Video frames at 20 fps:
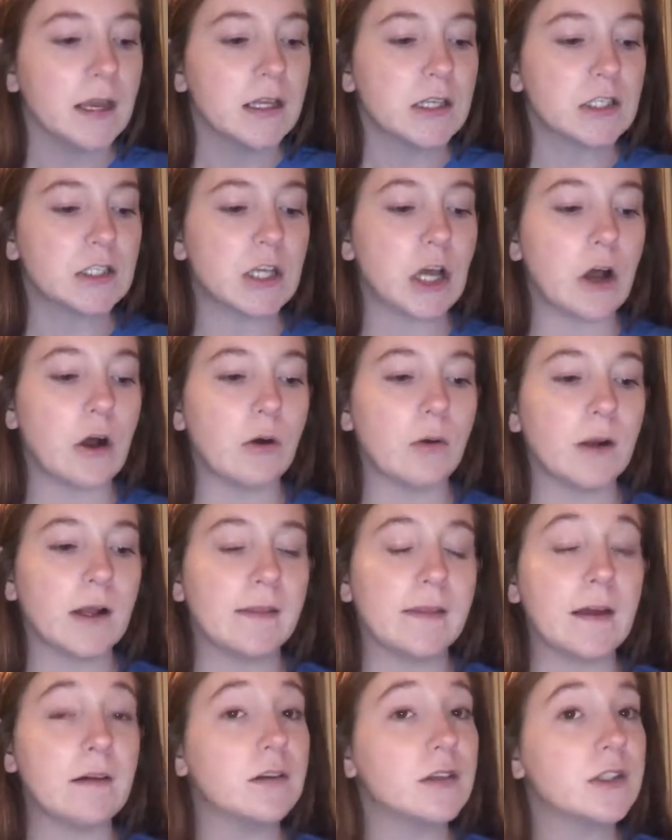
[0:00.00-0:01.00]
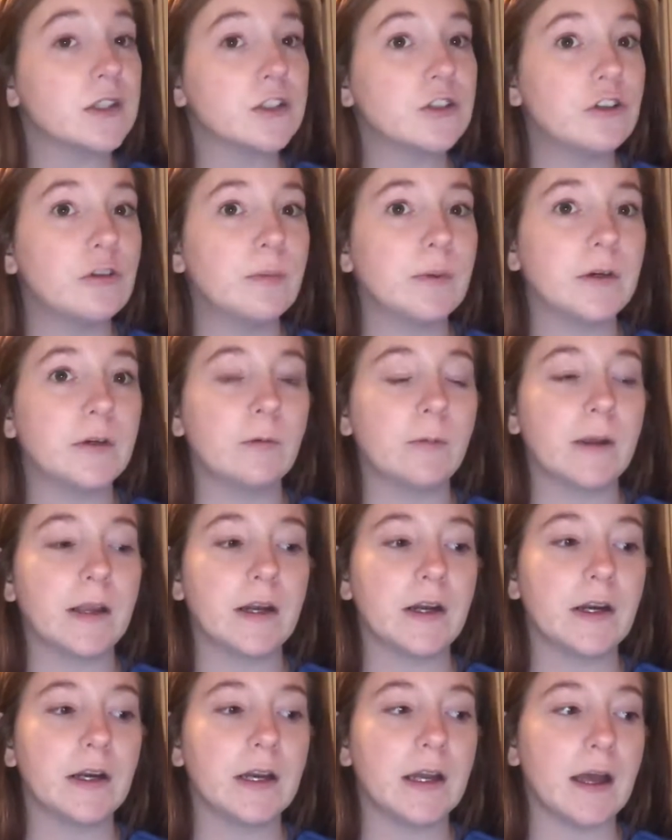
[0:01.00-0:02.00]
So that was super
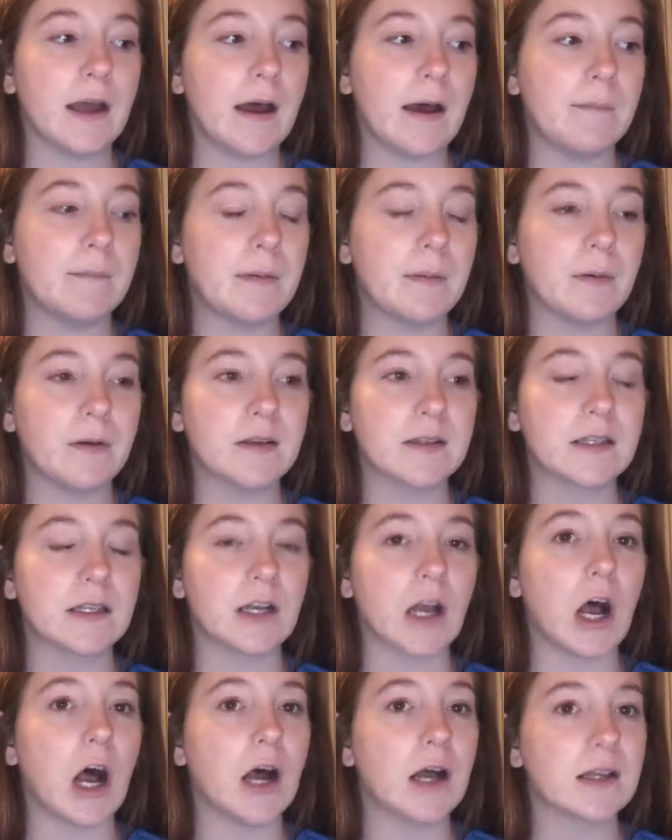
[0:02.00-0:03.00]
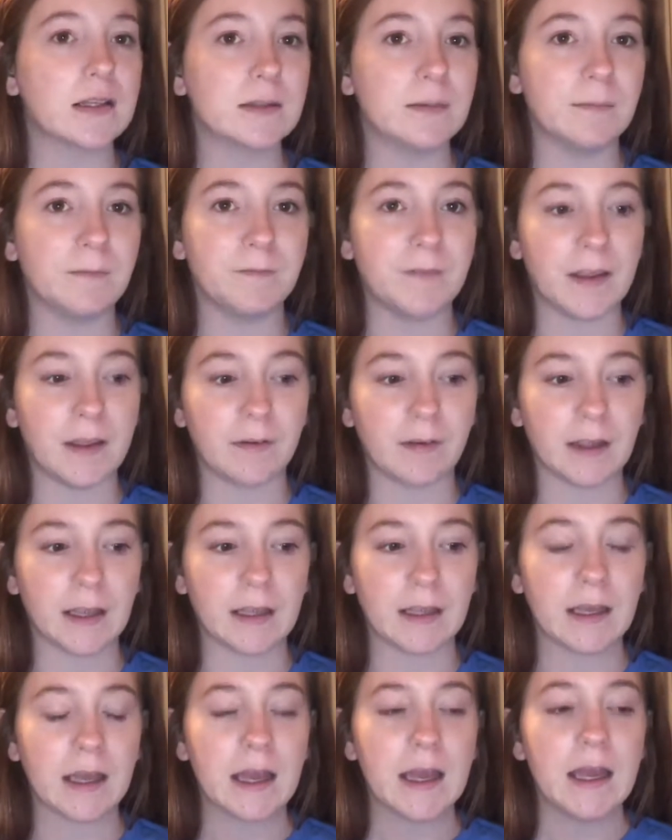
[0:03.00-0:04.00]
weird, but it was an awesome
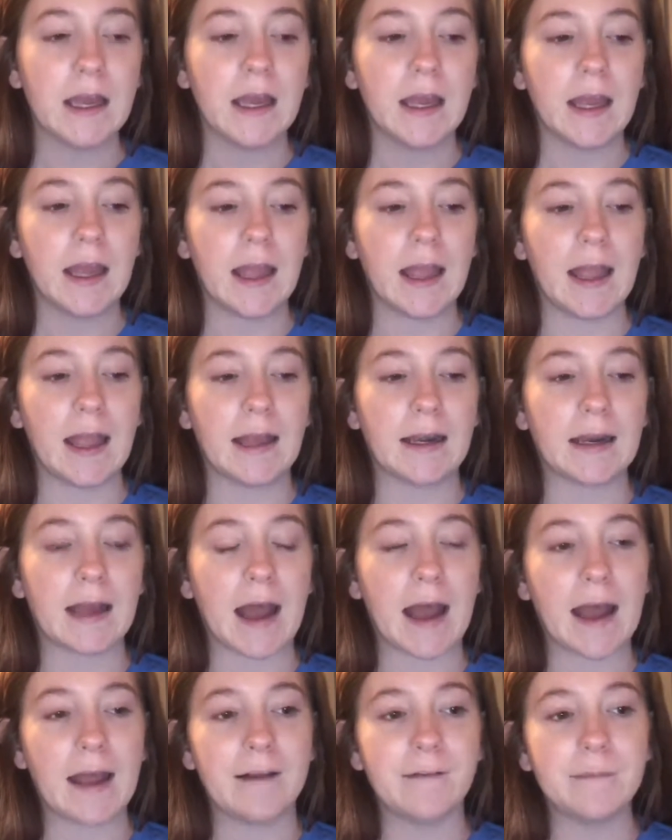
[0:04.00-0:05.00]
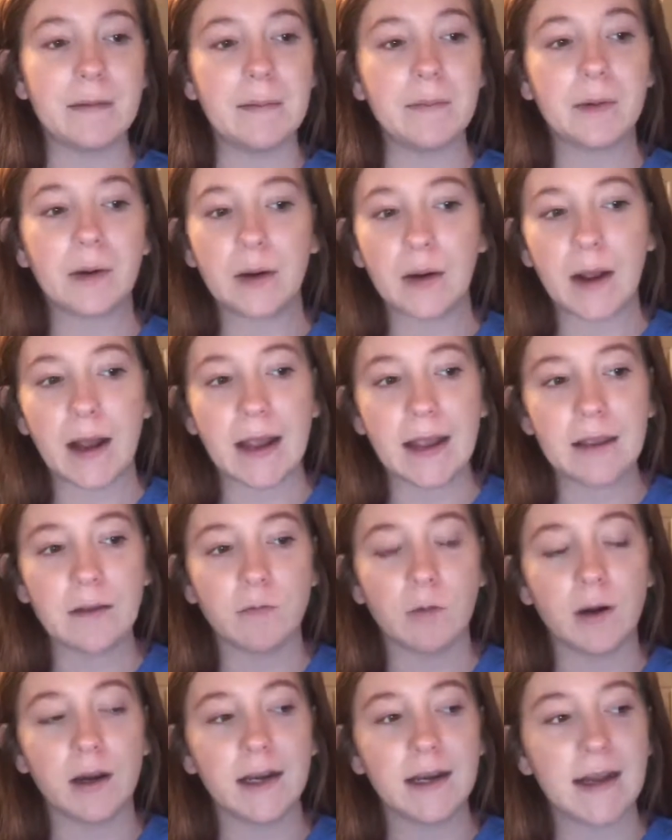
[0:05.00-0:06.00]
feeling. And I remember I
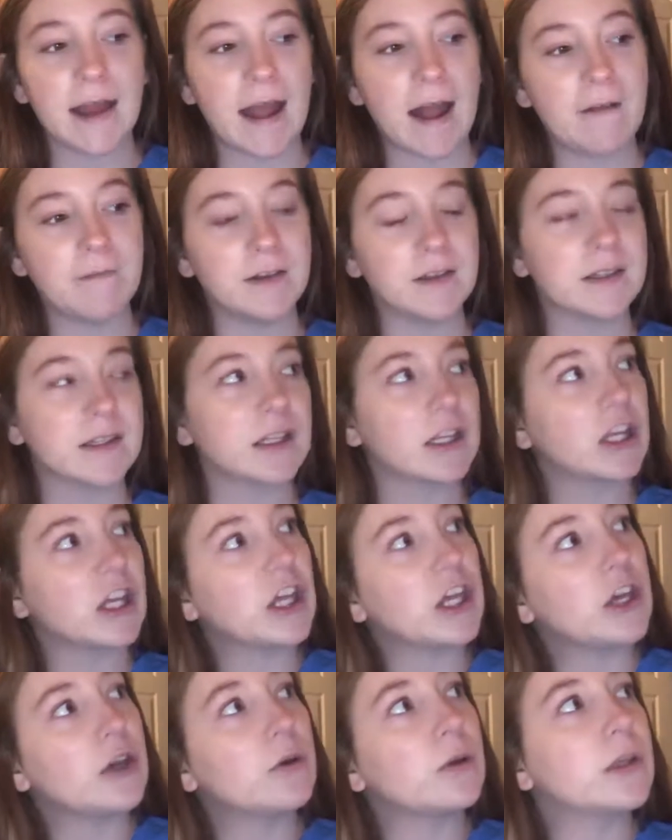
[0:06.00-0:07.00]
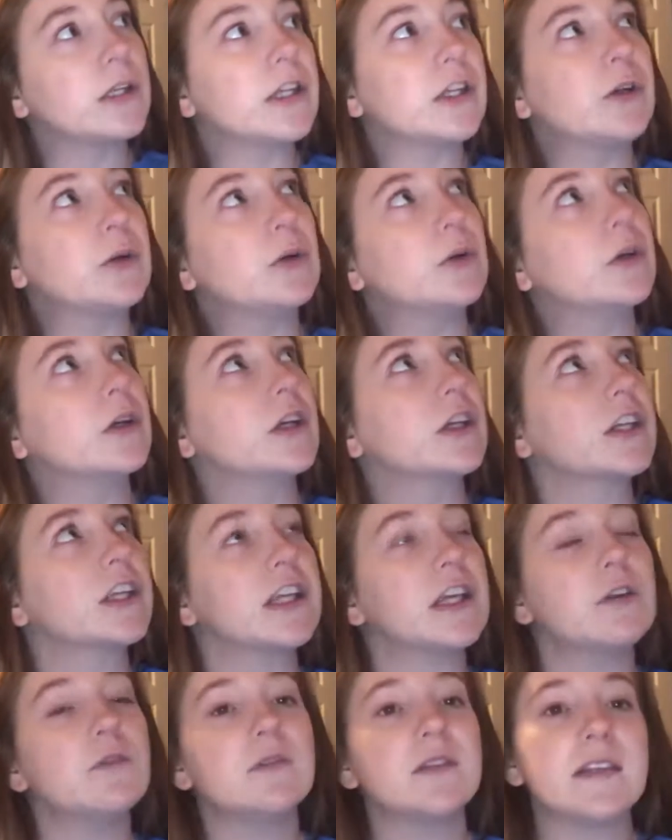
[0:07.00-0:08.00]
wanted to have this cute little
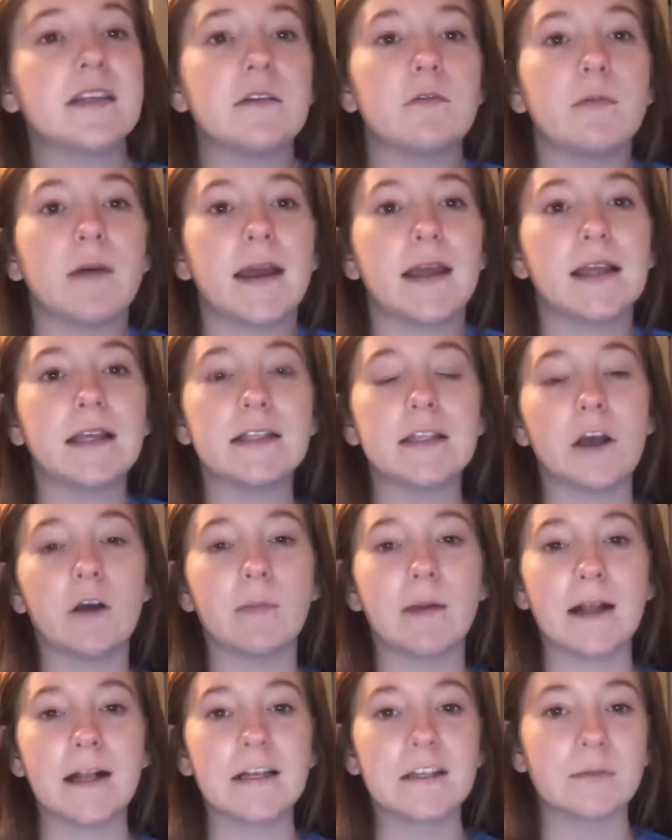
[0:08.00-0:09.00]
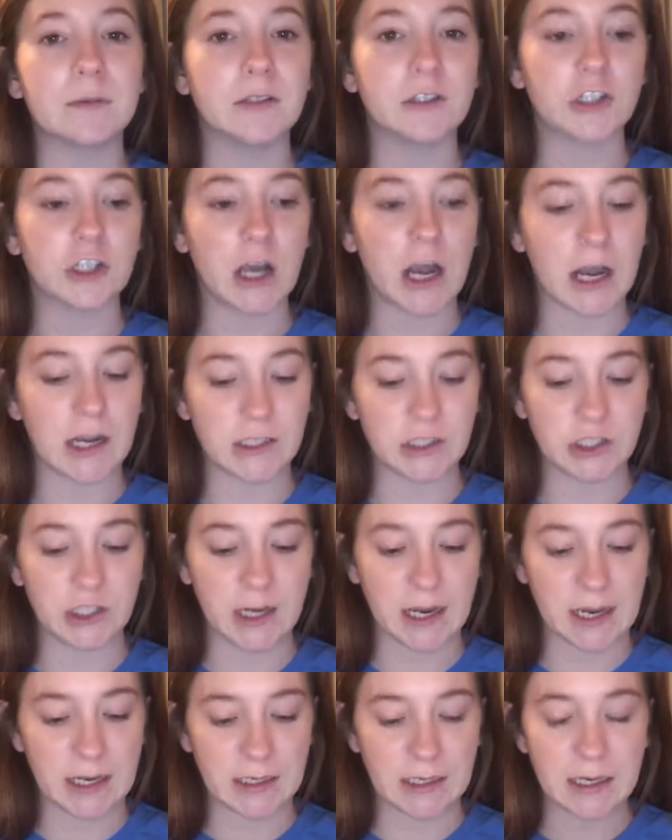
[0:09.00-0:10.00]
cutesy way to tell my husband Josh,
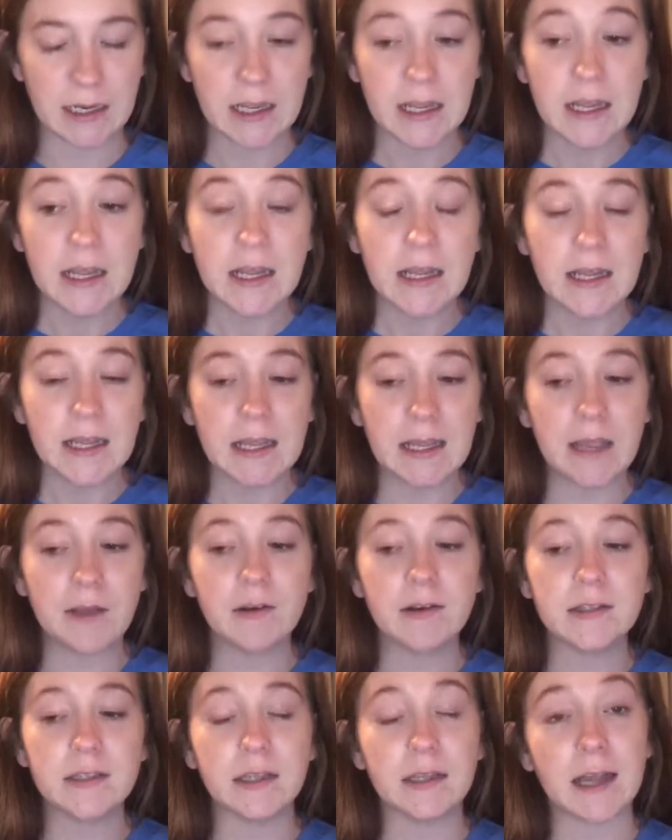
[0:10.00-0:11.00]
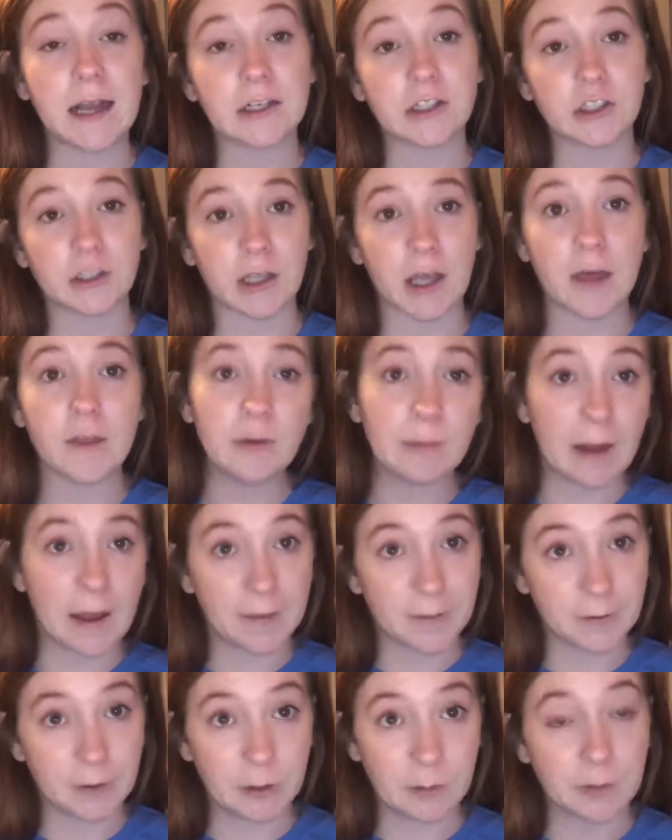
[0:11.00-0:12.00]
and he was in actually the other
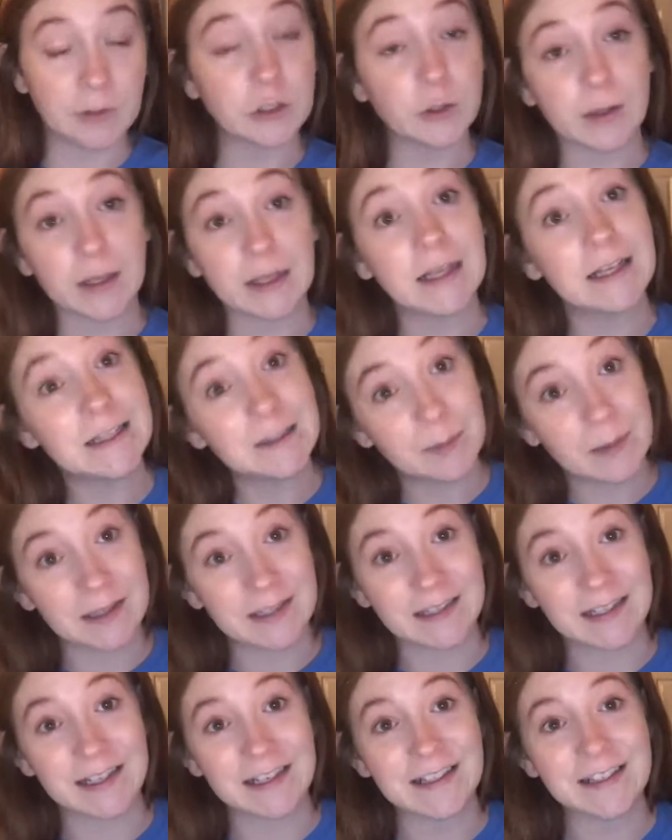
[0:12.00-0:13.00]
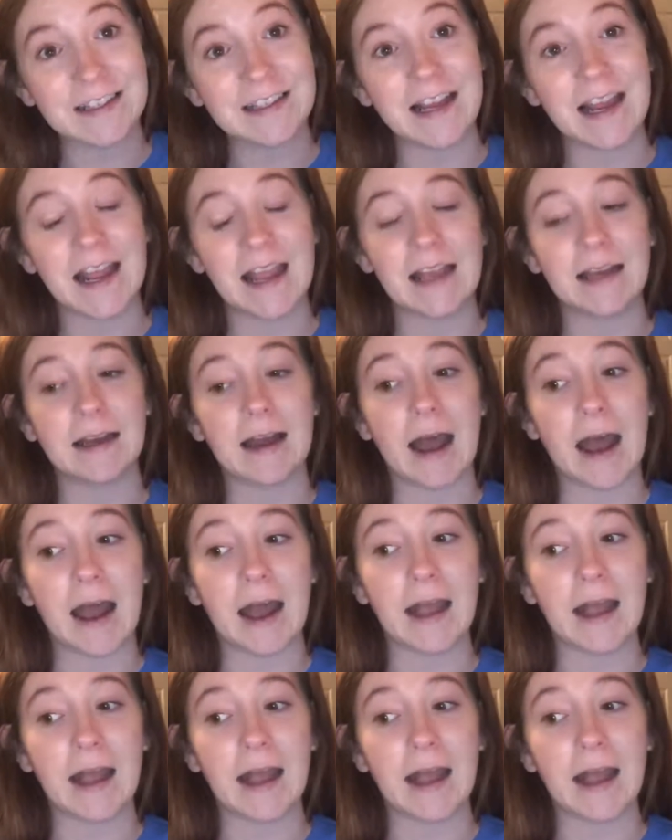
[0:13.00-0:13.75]
bathroom doing his business, and